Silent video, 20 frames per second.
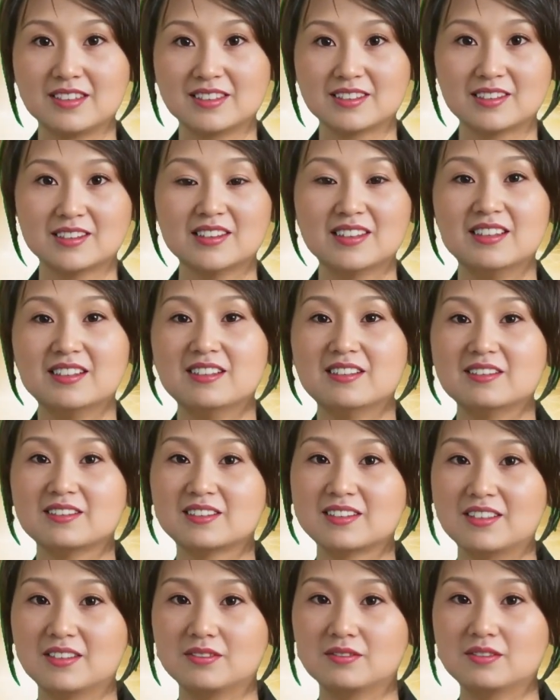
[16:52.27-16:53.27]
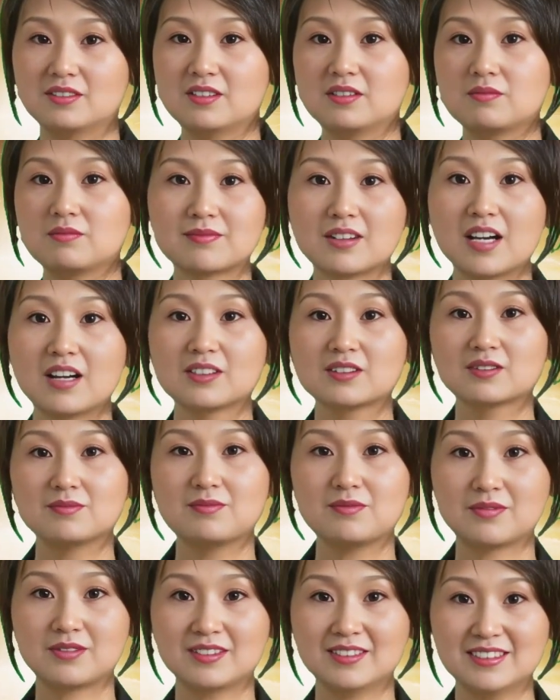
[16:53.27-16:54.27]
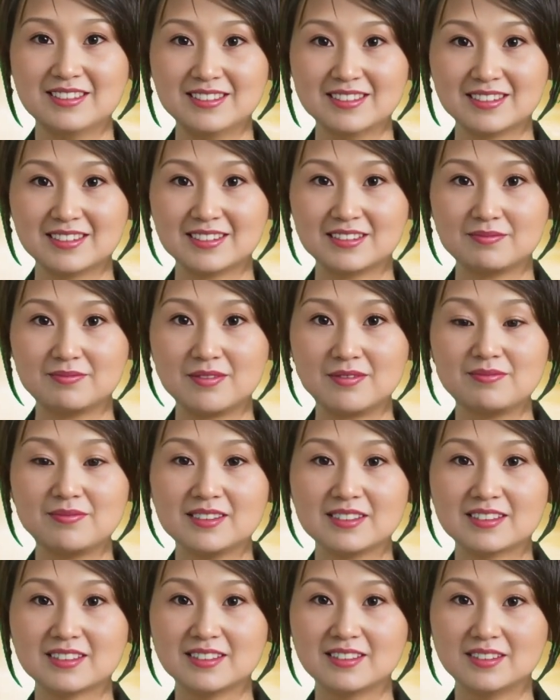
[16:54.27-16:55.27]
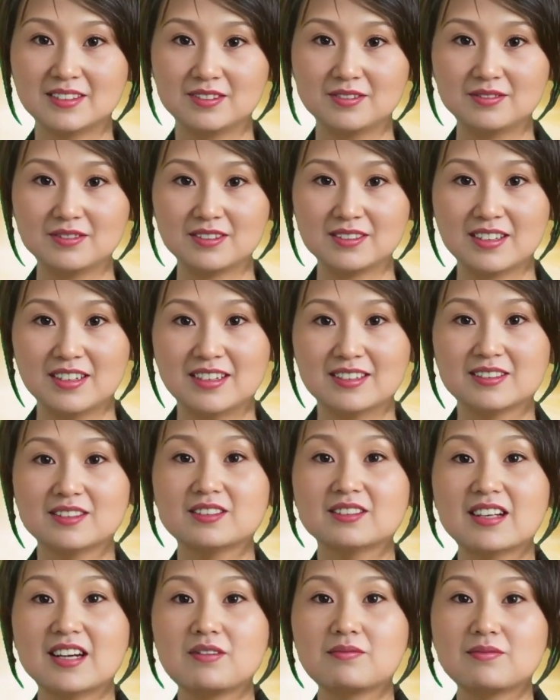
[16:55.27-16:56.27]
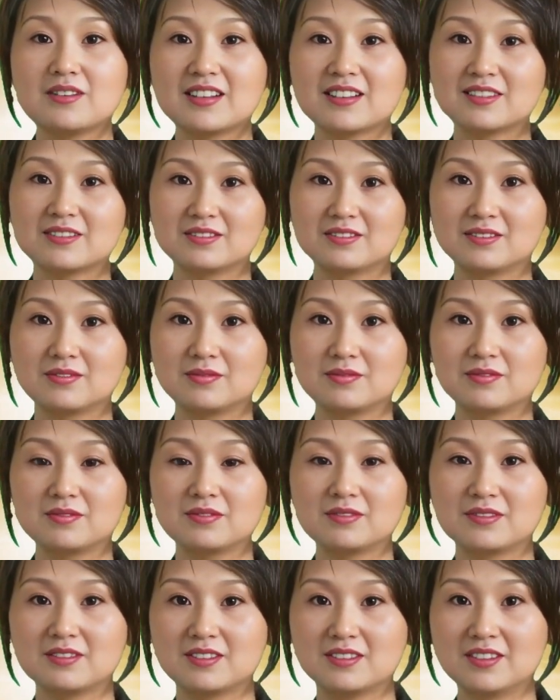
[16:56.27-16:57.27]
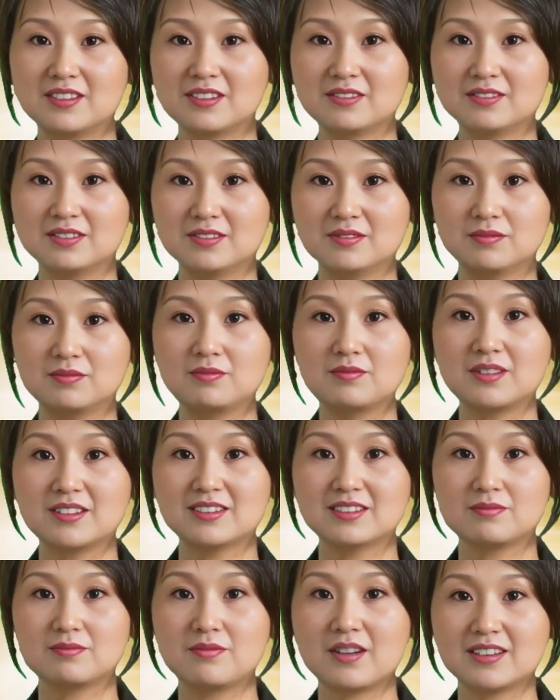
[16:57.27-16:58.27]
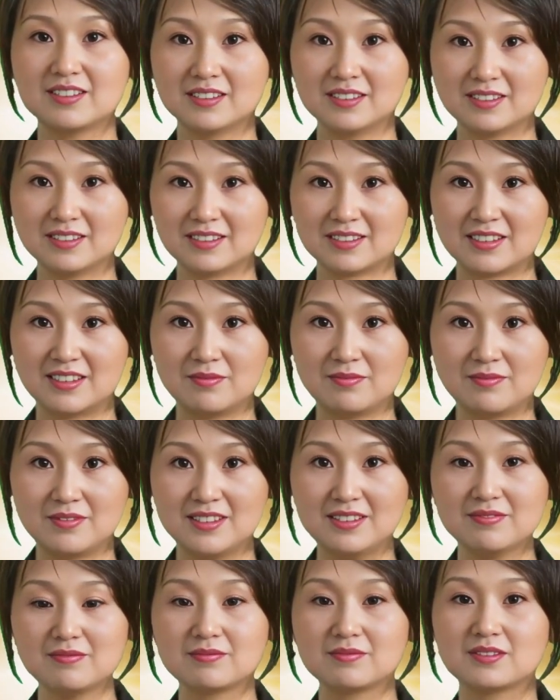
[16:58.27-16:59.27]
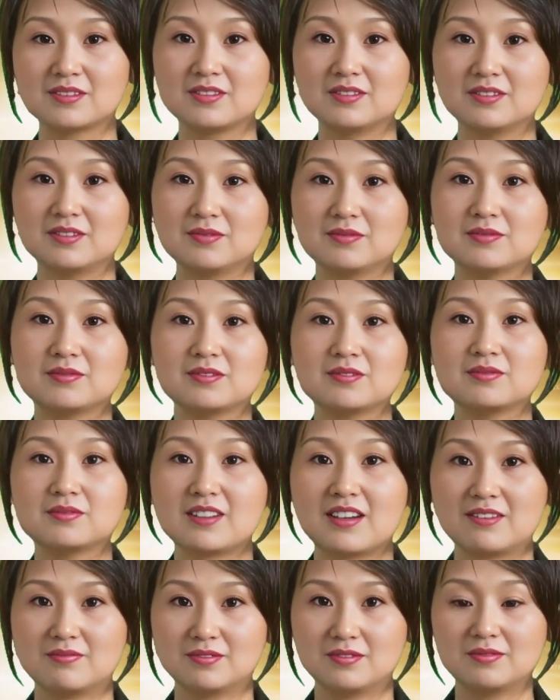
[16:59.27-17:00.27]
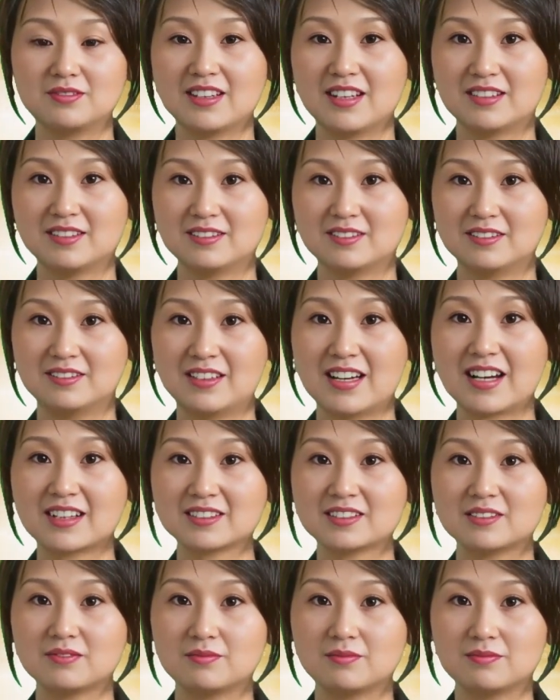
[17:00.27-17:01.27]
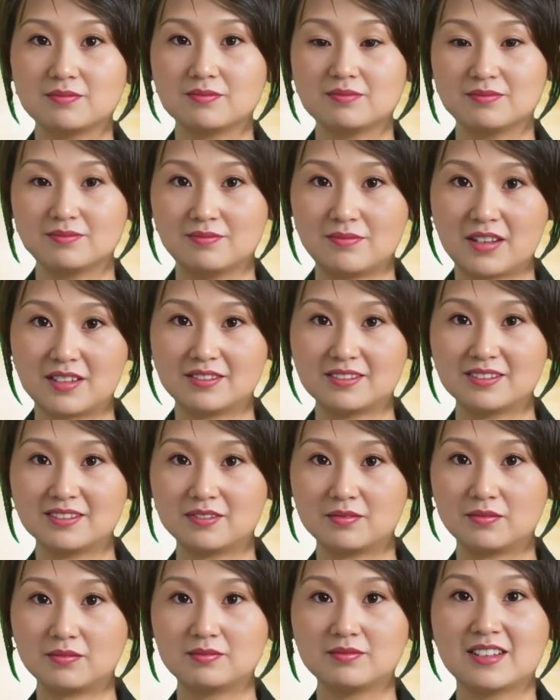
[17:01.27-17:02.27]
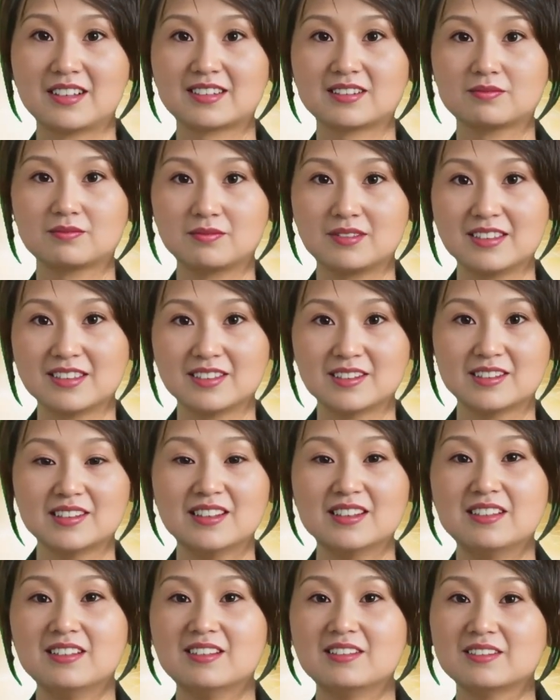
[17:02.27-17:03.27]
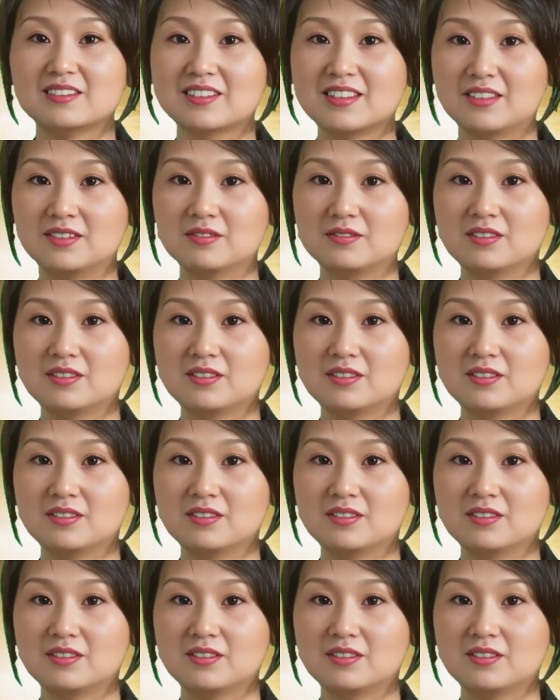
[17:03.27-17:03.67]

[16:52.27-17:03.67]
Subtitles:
However, farmers in Shuangsheng Village, Kailu County, Inner Mongolia, have encountered obstacles from the village committee. According to reports, the village committee requires